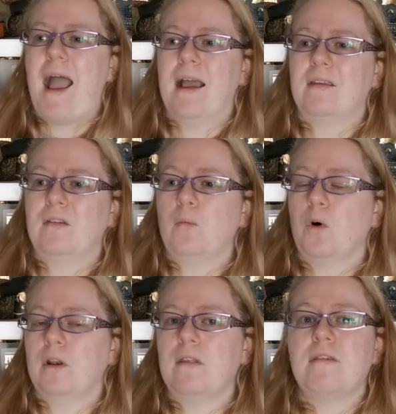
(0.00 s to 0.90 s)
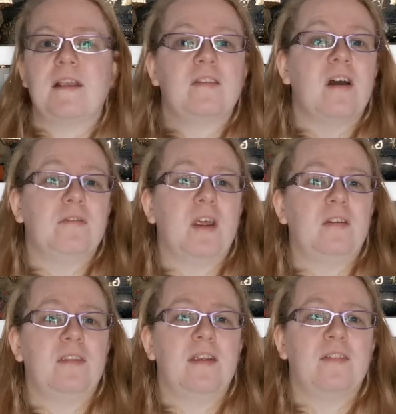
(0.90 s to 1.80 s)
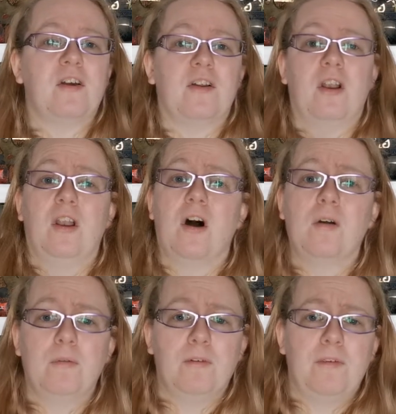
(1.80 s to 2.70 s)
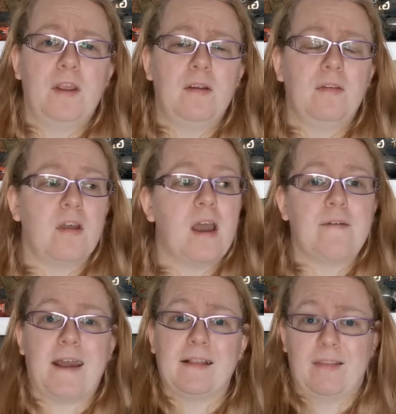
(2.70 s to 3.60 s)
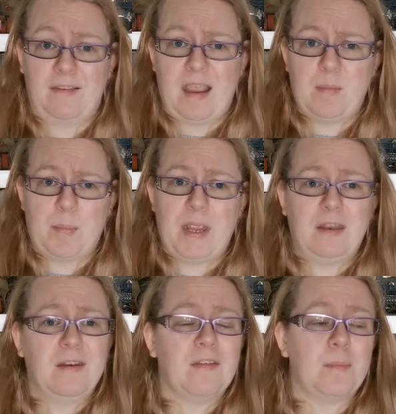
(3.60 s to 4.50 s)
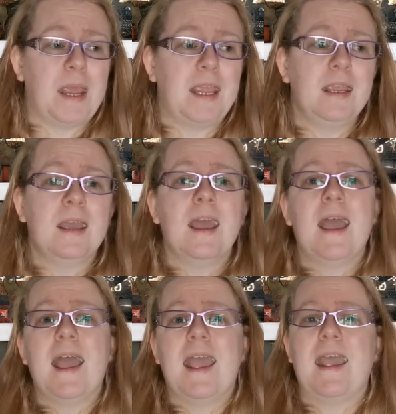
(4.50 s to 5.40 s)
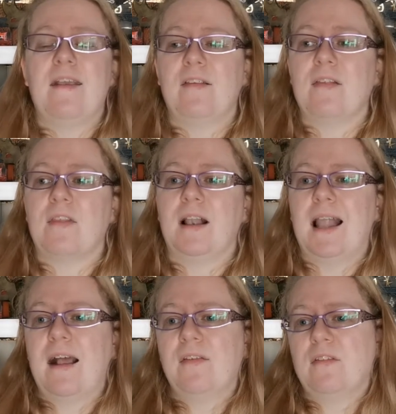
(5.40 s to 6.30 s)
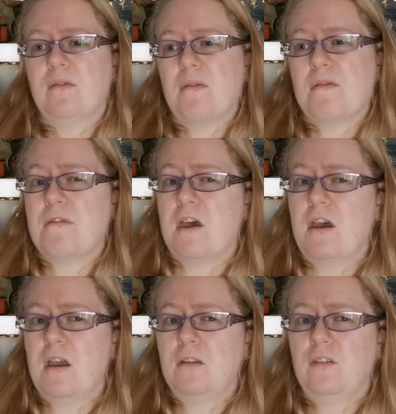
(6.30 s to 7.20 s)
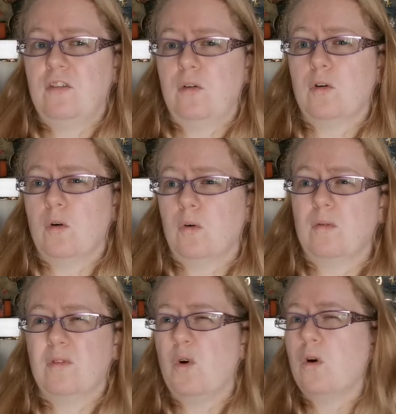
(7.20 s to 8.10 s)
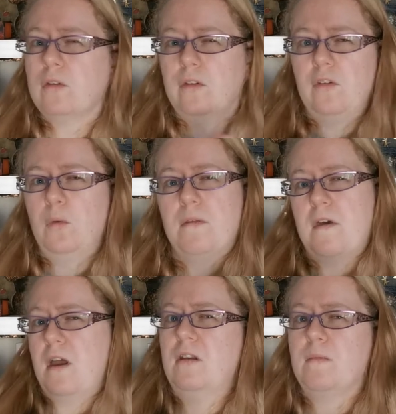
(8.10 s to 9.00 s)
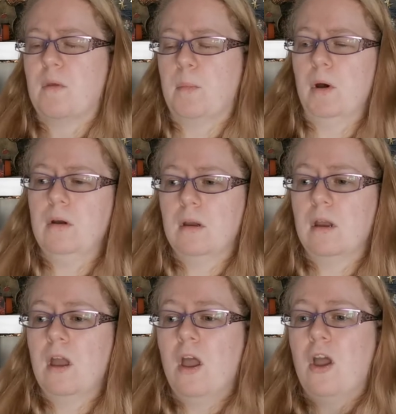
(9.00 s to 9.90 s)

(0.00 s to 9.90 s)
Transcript: And one of the things that I've noticed on a lot of reviews that have had the same opinion as me is the last third to a quarter to a third of the book